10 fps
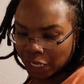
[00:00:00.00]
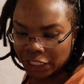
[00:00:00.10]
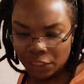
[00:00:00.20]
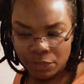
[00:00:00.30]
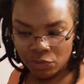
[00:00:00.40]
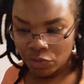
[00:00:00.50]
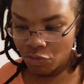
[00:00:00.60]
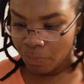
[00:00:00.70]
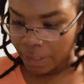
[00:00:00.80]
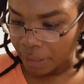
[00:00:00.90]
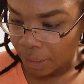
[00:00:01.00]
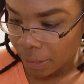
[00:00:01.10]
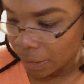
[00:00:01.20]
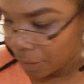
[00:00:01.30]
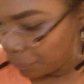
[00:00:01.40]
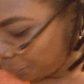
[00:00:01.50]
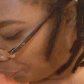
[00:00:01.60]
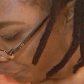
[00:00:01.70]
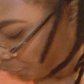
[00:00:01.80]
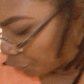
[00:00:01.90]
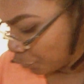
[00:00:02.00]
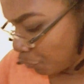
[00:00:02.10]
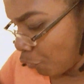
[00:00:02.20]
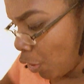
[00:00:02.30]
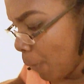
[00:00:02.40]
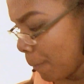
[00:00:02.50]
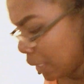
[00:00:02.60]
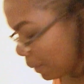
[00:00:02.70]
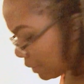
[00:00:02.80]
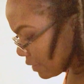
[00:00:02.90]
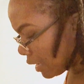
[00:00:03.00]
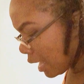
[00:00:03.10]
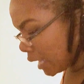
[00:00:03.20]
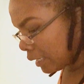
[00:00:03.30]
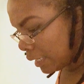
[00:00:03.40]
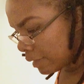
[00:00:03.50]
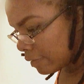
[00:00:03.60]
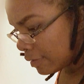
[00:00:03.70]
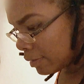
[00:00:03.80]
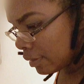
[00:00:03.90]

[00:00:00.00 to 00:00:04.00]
she was doing too much, honey. But let me tell y'all this.